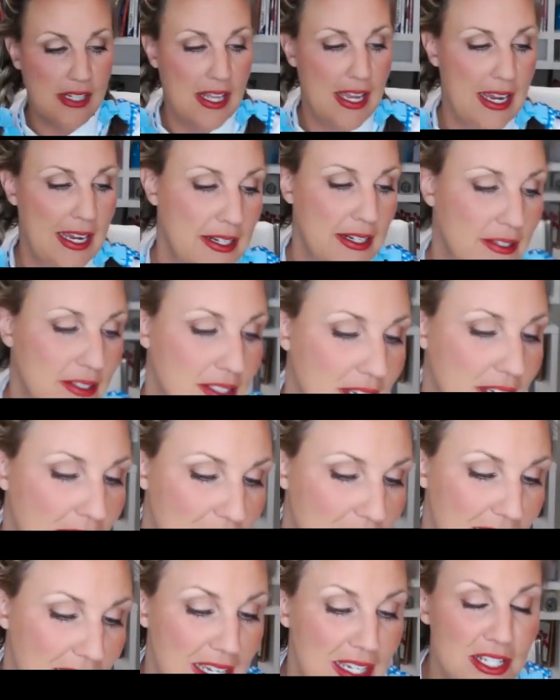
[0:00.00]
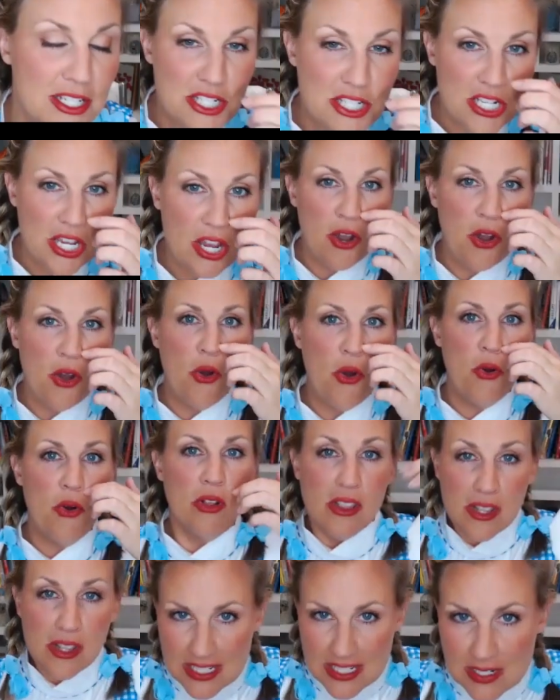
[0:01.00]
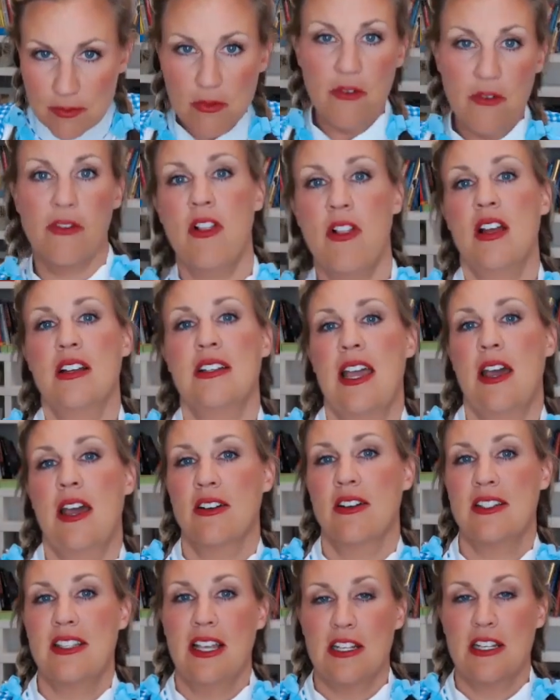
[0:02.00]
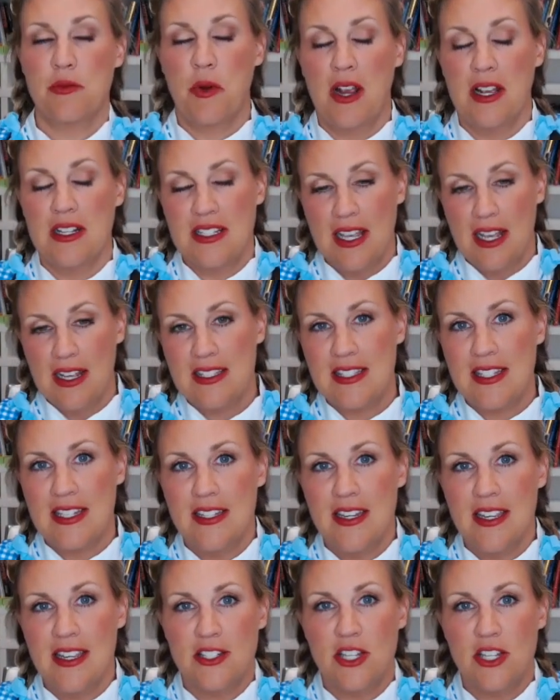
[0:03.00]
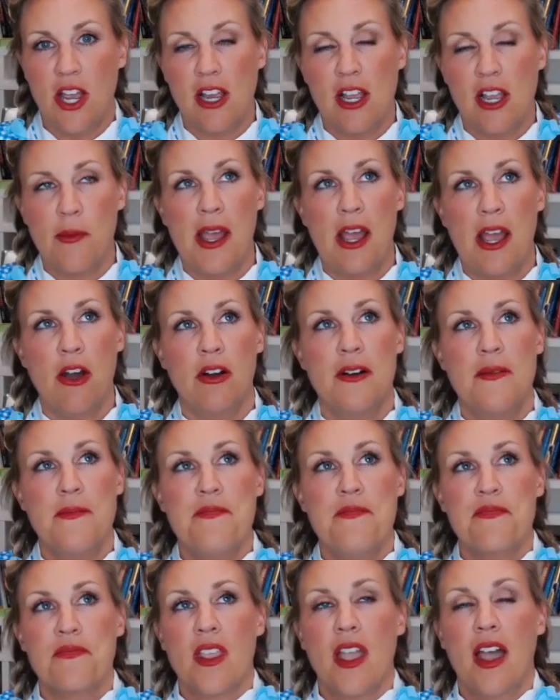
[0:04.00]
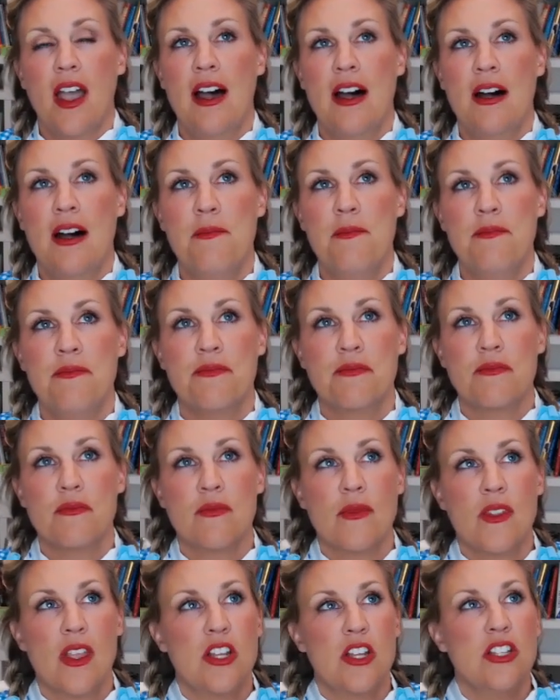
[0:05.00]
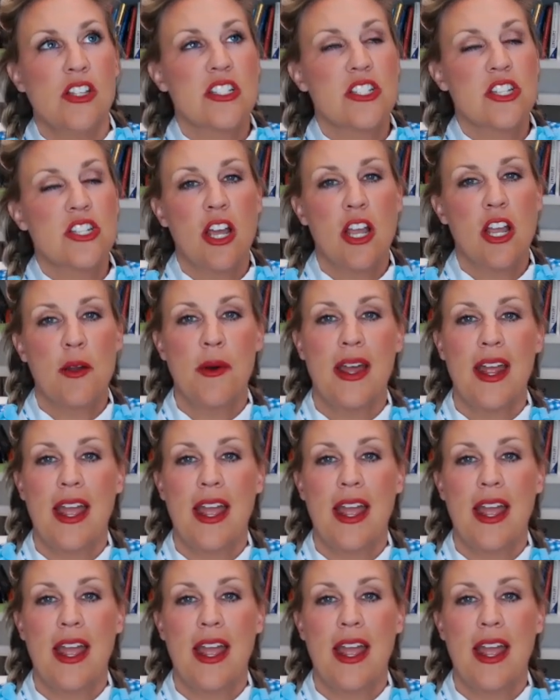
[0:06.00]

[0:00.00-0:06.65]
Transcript: Lion. So let's move along down our sales process and, and talk about um, and talk all about,